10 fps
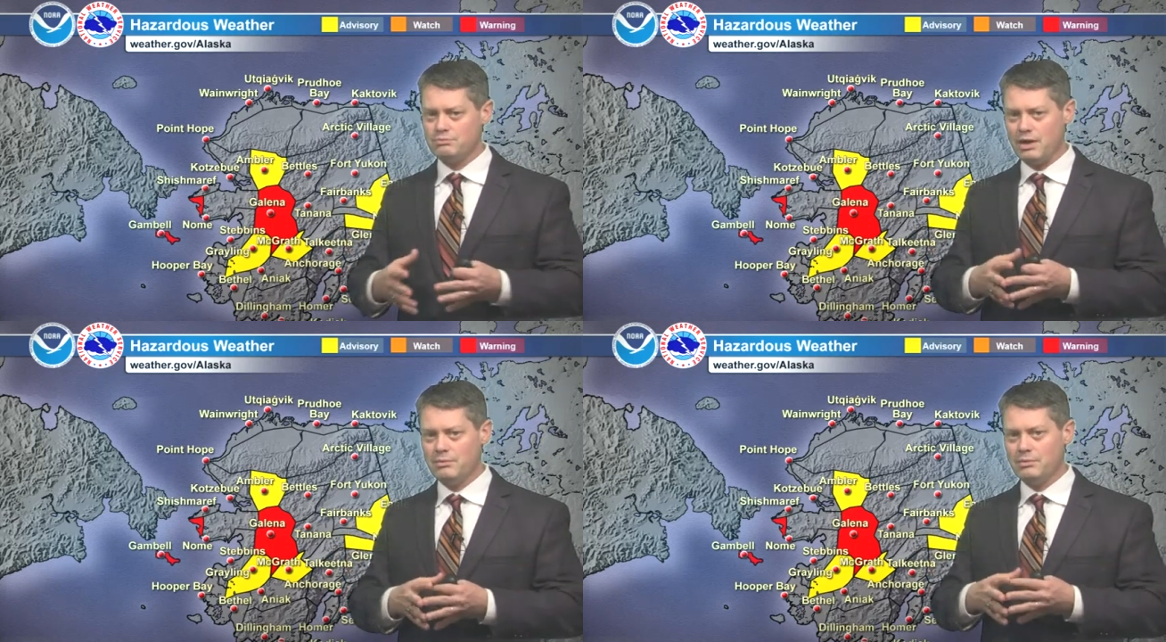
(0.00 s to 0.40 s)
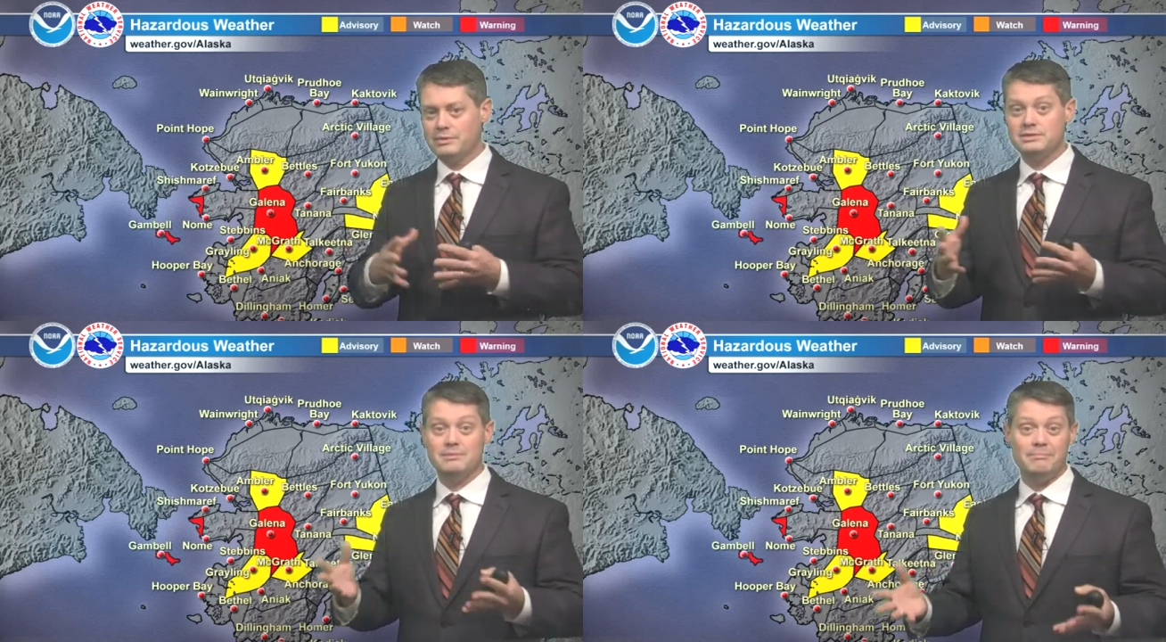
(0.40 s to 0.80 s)

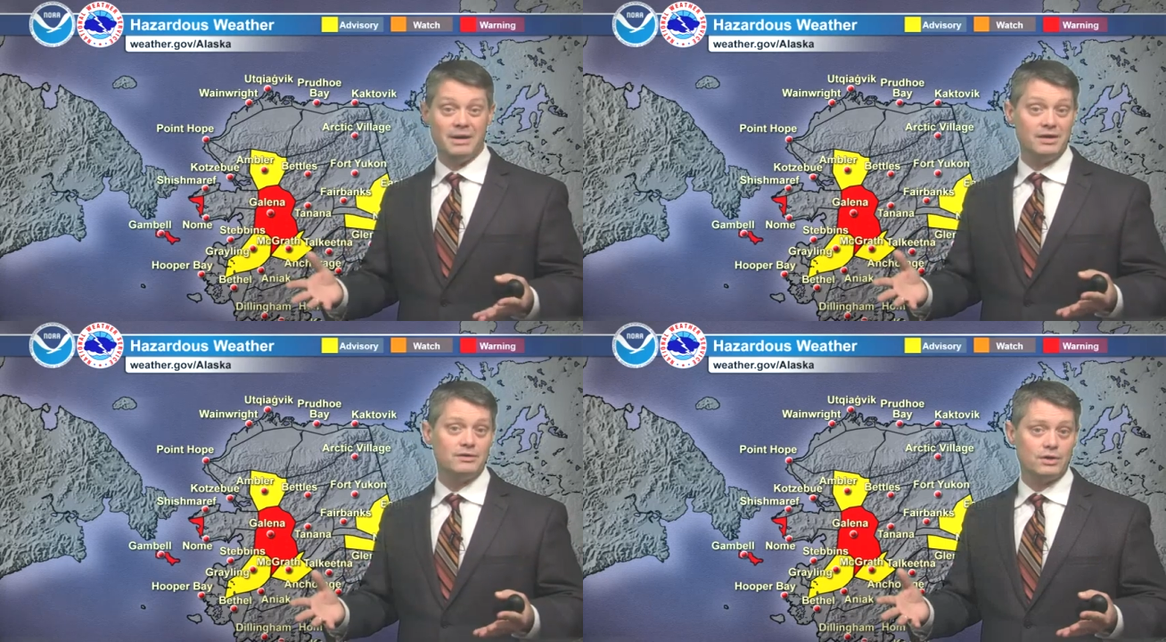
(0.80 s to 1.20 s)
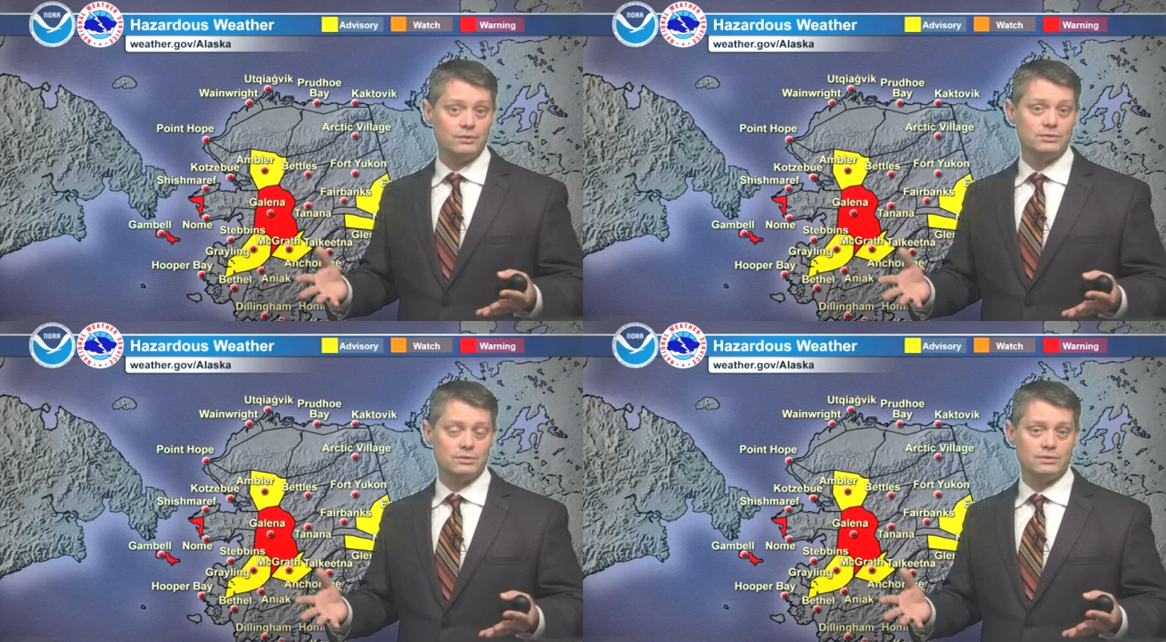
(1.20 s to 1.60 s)
probably some minor
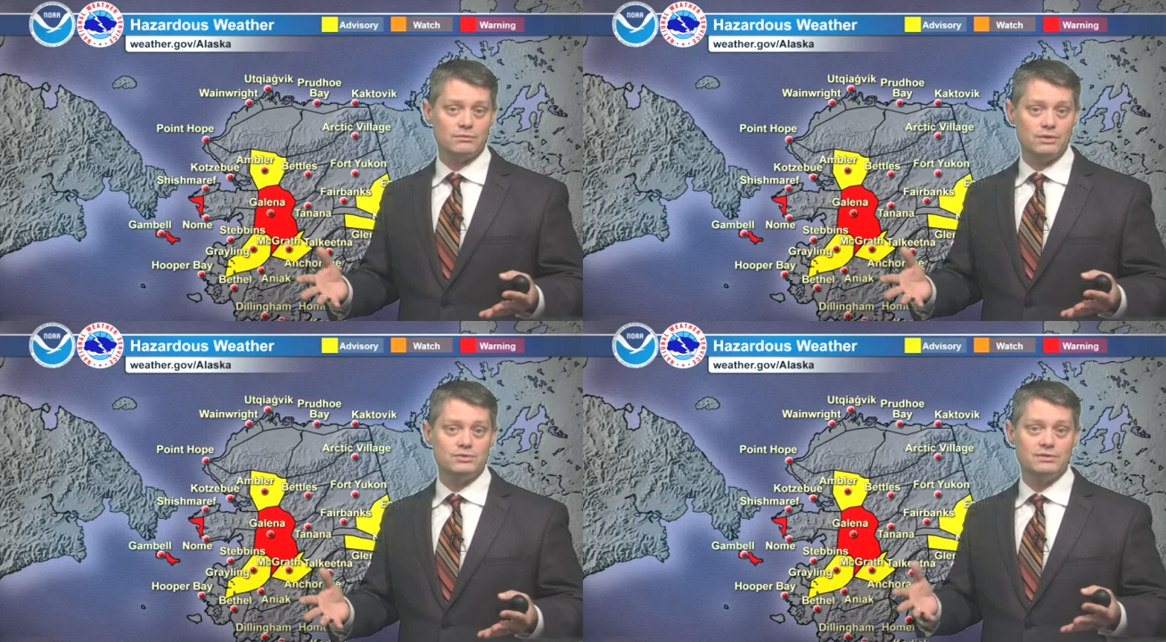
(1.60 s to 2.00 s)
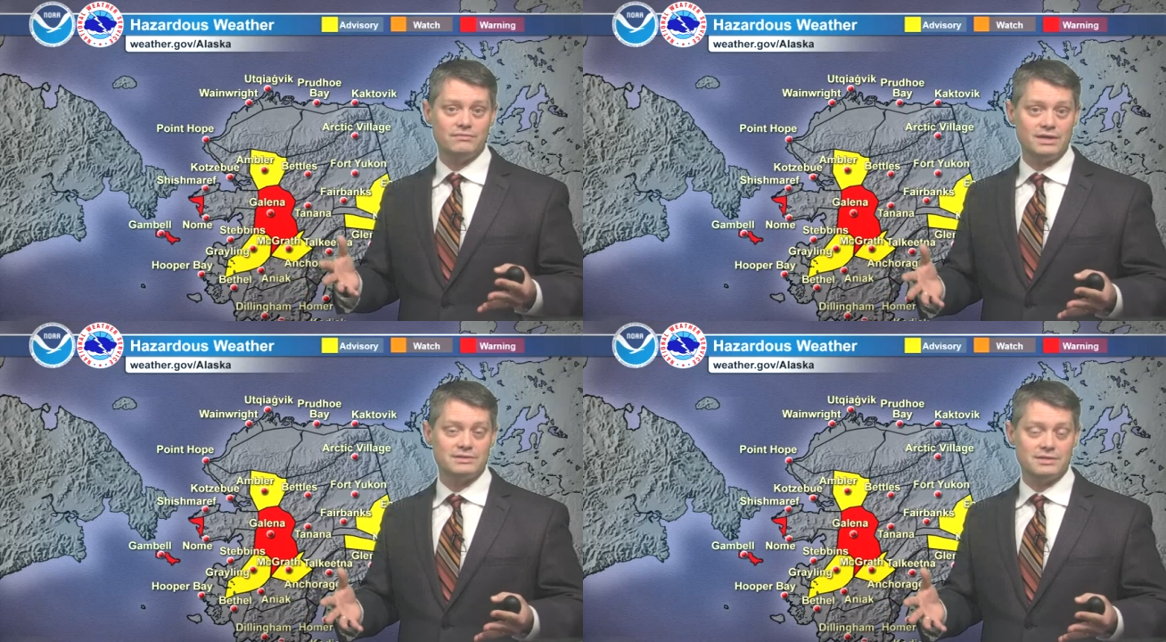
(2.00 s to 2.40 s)
coastal erosion if
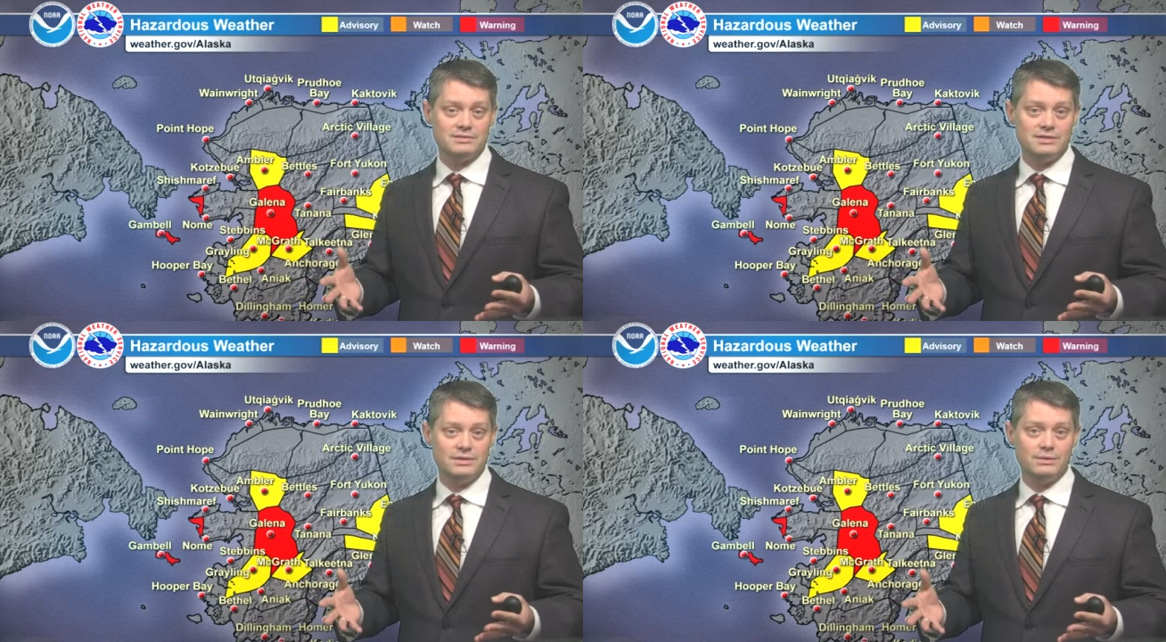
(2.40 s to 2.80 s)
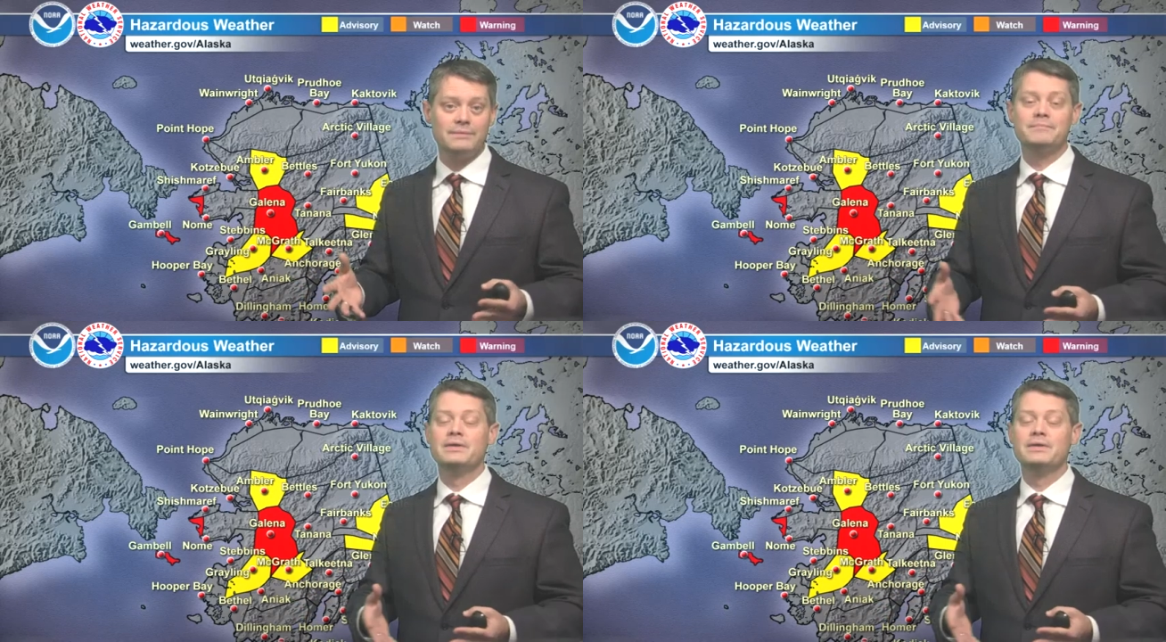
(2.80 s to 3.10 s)
that's continuing.